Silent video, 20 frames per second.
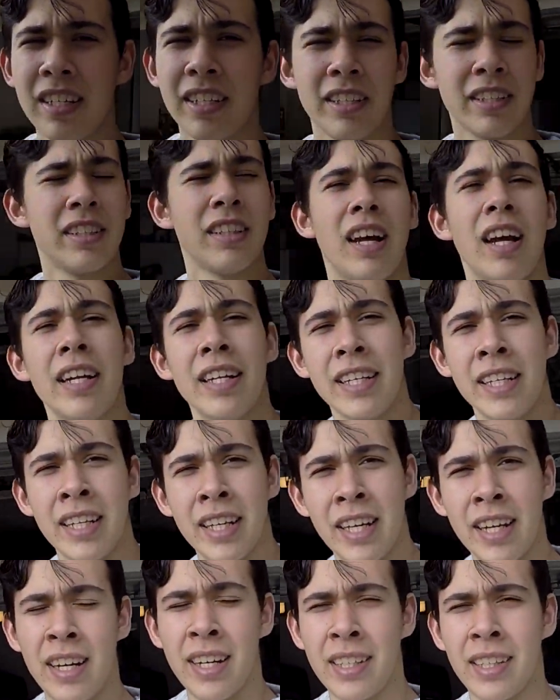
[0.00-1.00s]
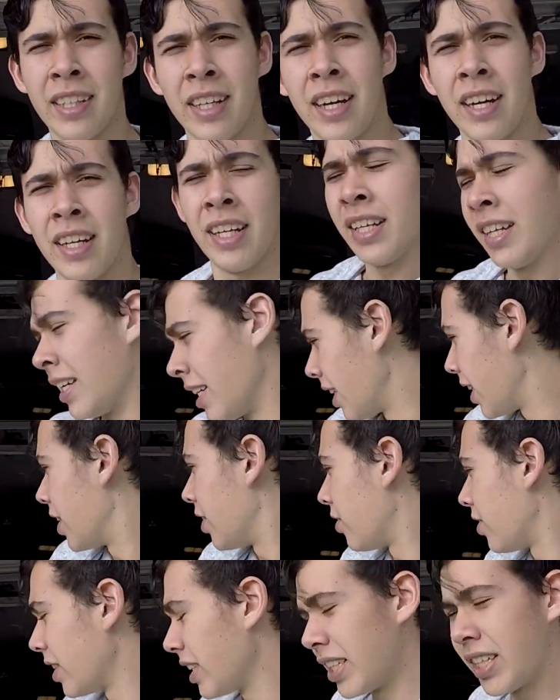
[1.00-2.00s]
good lighting, and I thought, you
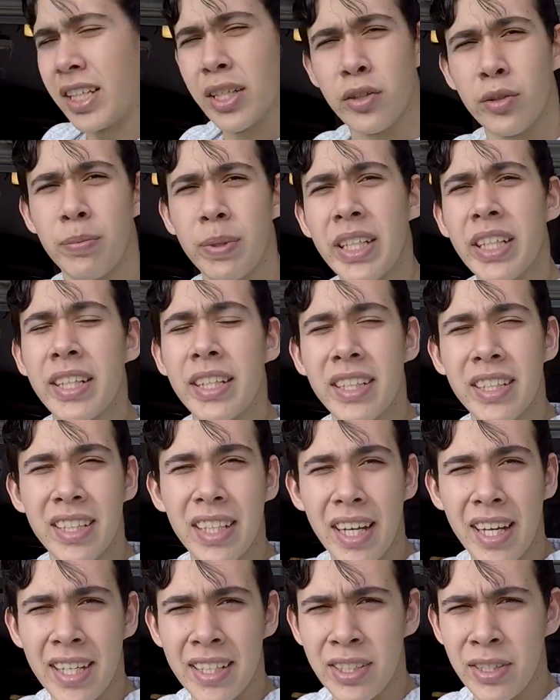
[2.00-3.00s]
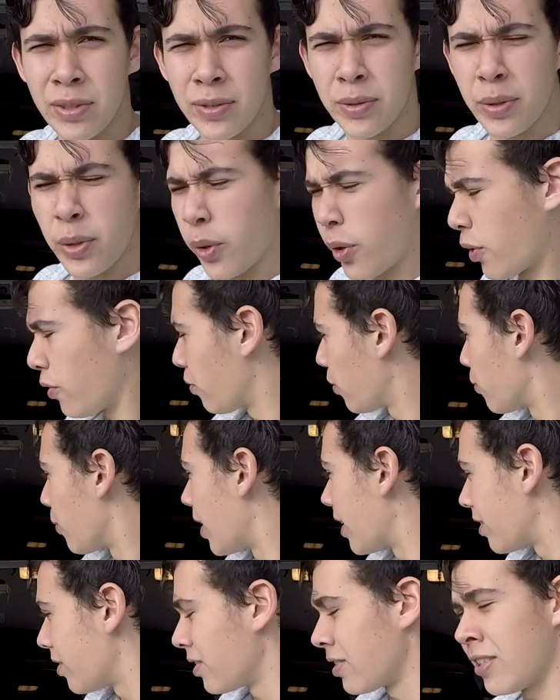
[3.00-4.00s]
know what, it would be a good day to go over
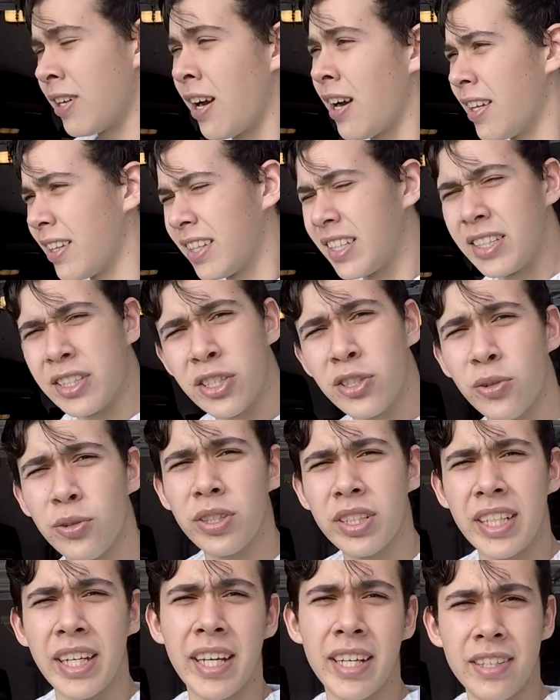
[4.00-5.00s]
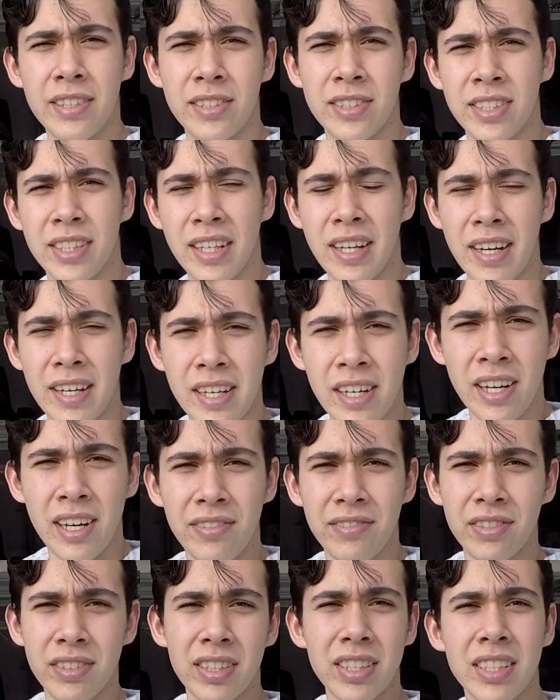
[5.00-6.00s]
whether or not the shorty headers that I
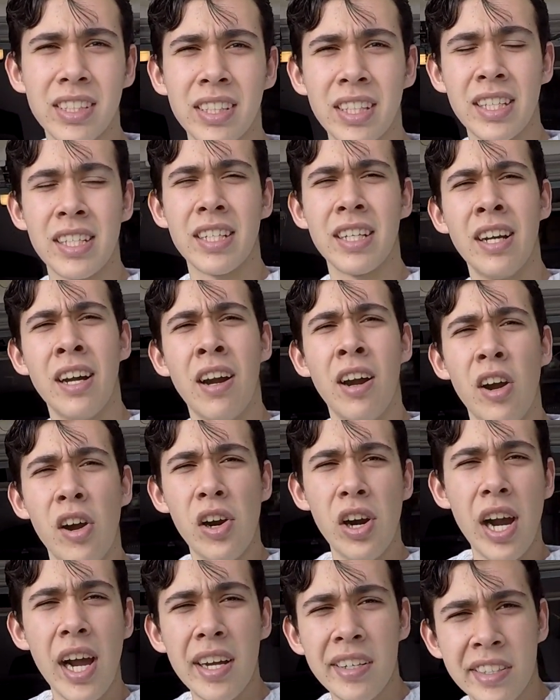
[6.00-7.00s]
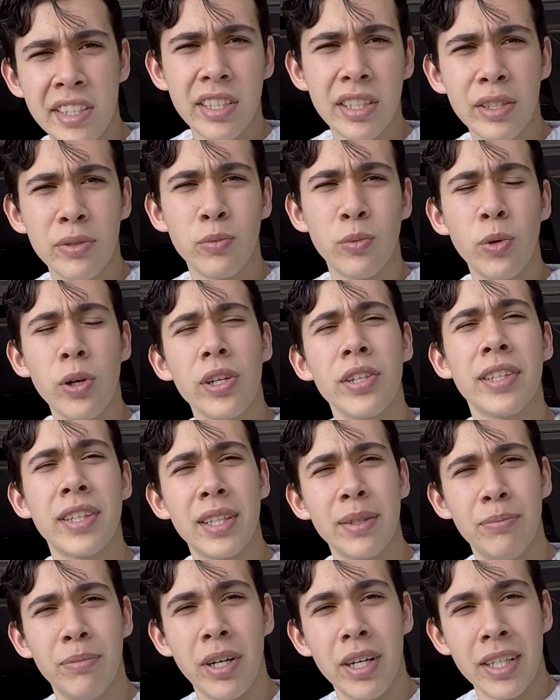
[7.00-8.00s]
got for this thing are actually worth
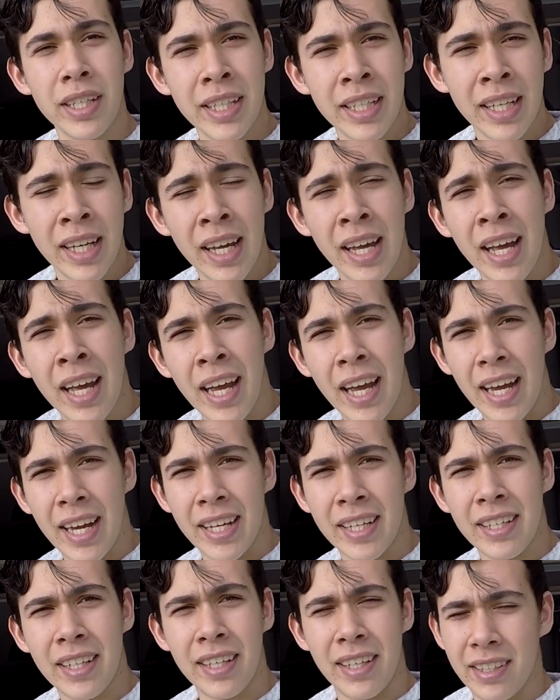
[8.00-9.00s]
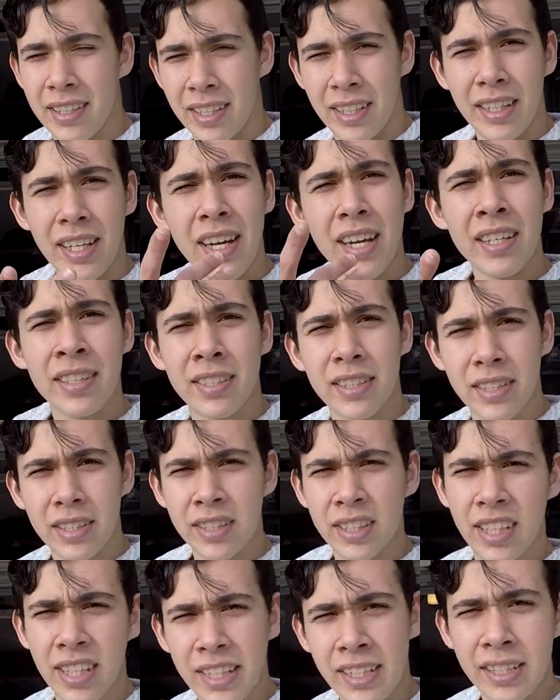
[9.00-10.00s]
the money, and yeah, so
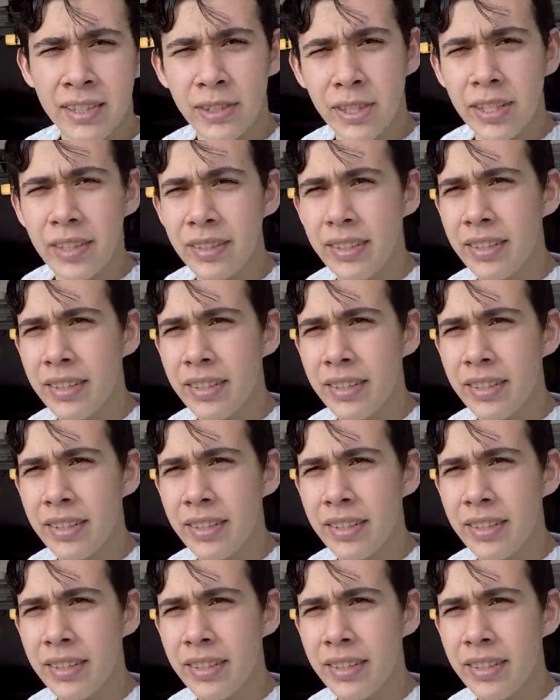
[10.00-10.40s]
let's get into it.